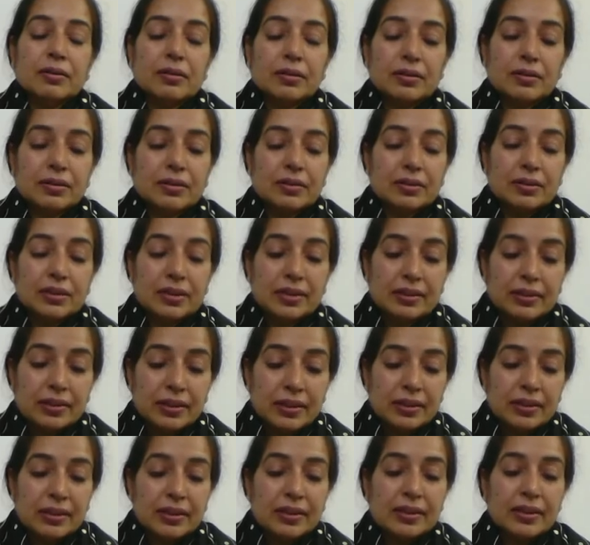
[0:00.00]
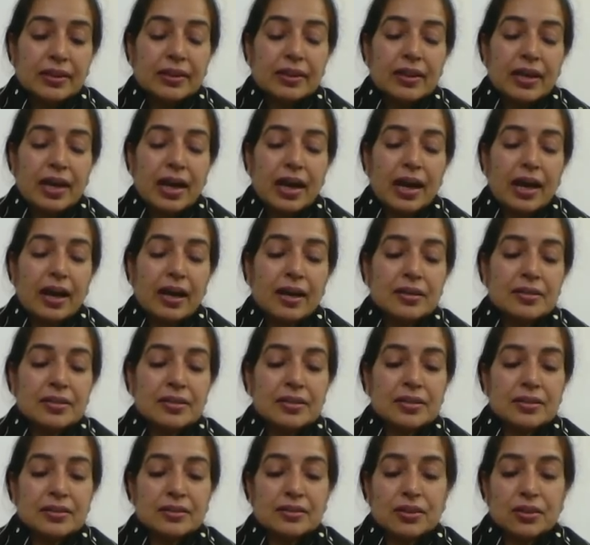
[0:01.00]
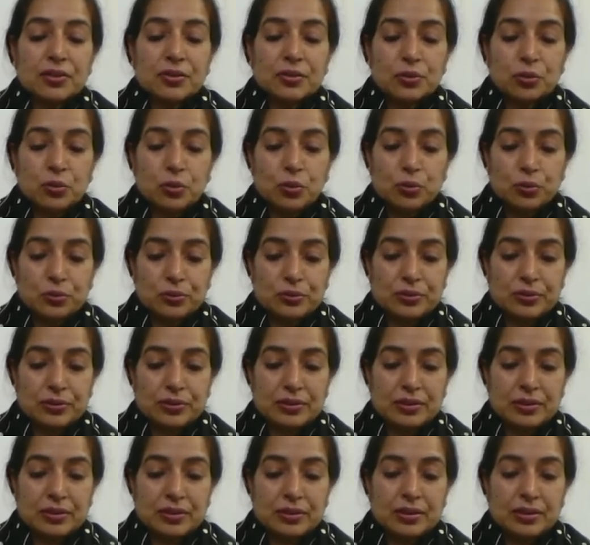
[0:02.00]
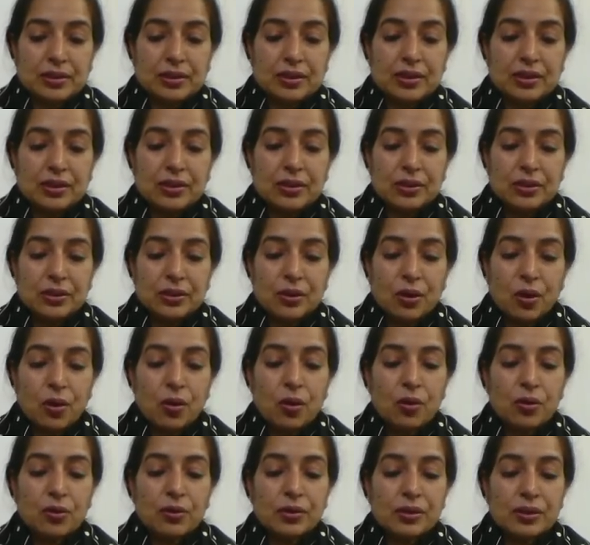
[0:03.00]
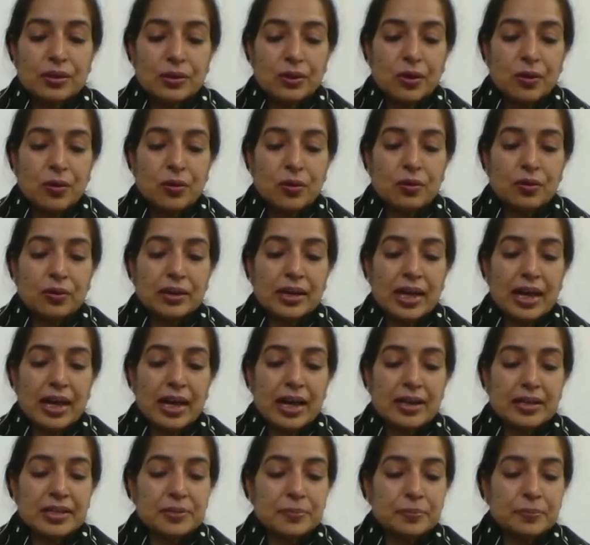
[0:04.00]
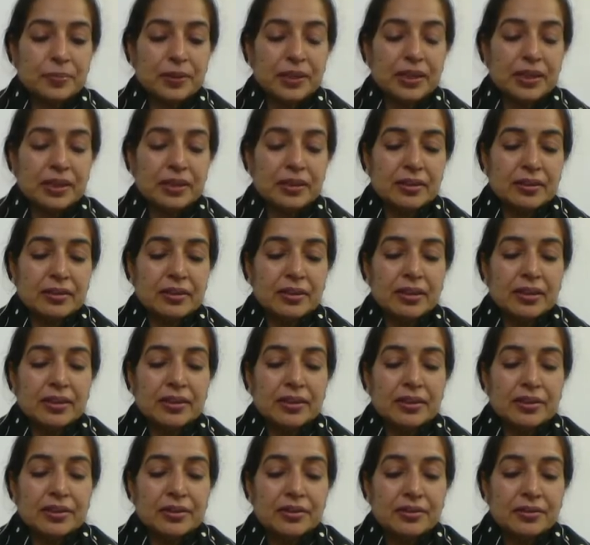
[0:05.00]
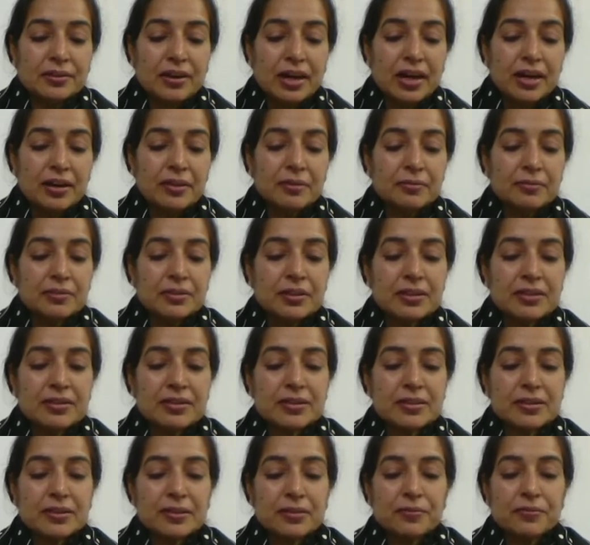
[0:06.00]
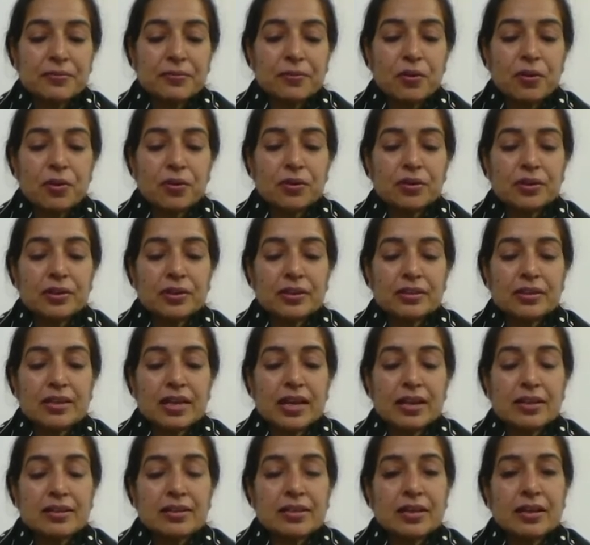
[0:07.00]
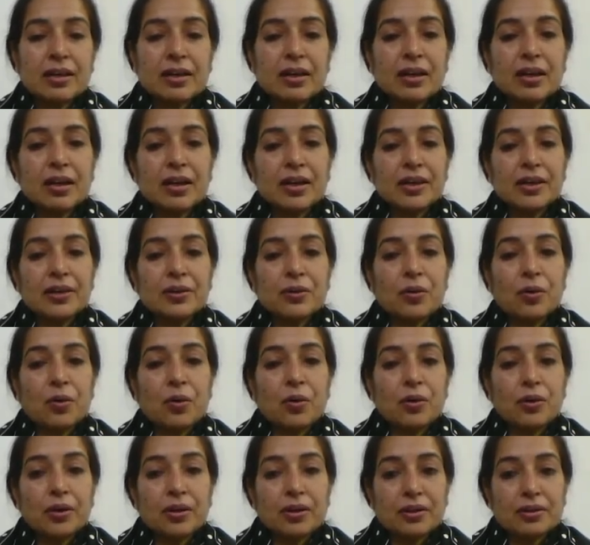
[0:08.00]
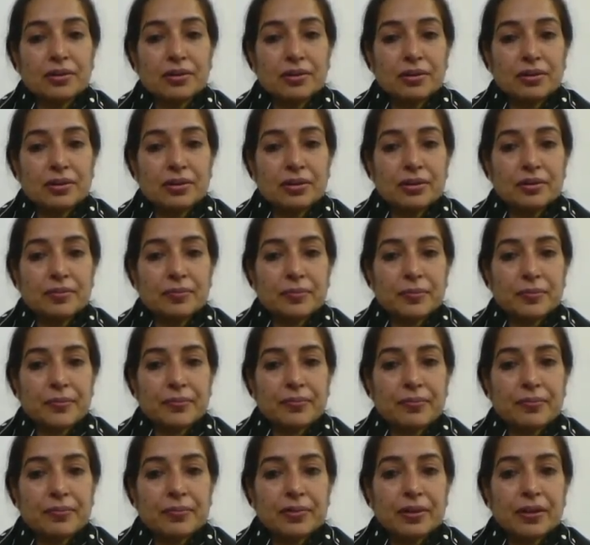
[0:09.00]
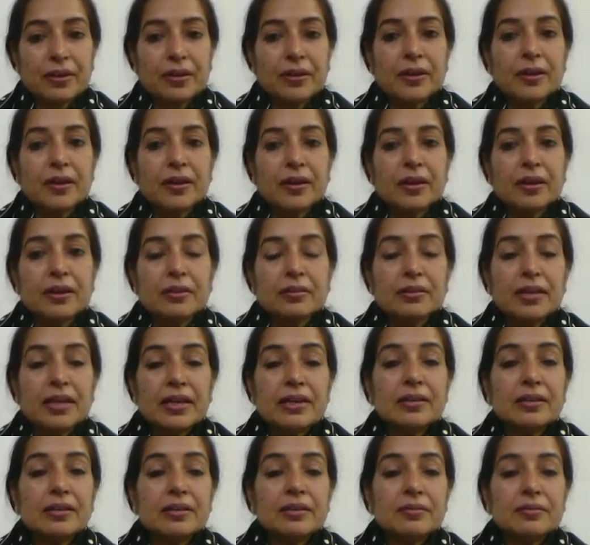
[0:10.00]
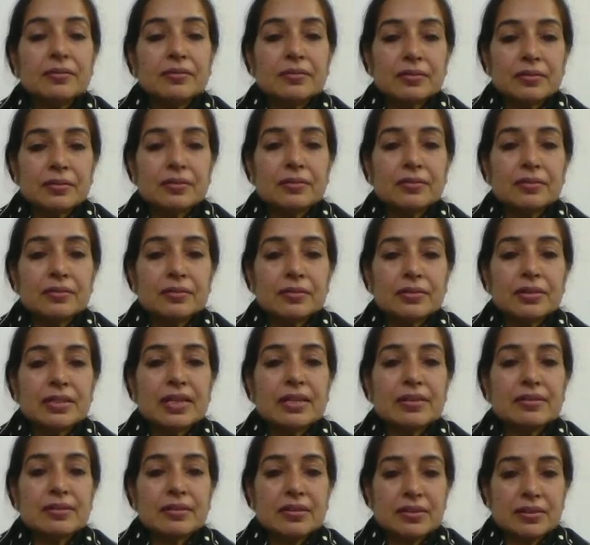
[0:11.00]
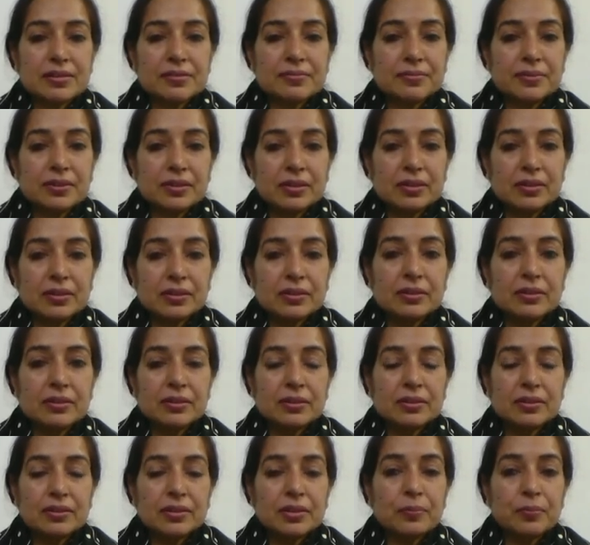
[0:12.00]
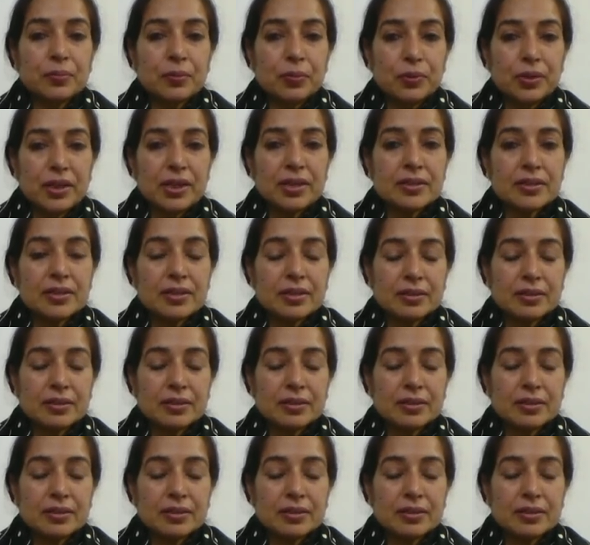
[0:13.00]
the lily and the rose long had been rivals for that high honor. Then he tells us further, the poet